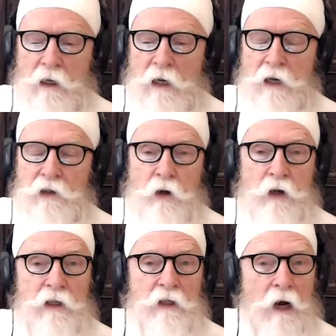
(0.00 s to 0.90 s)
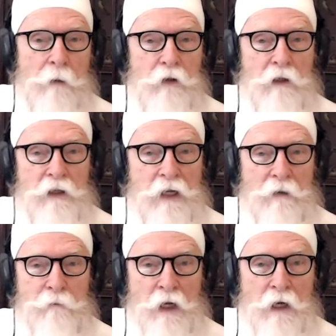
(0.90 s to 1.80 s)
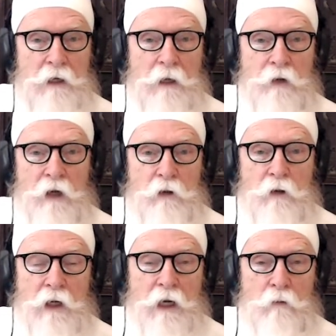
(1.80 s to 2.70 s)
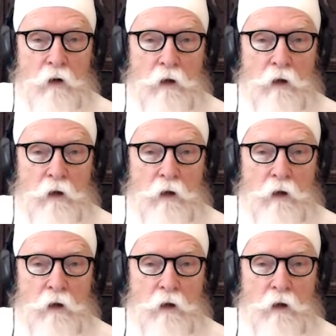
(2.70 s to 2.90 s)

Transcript: So he stopped. He said, I'm done, I'm not doing any more.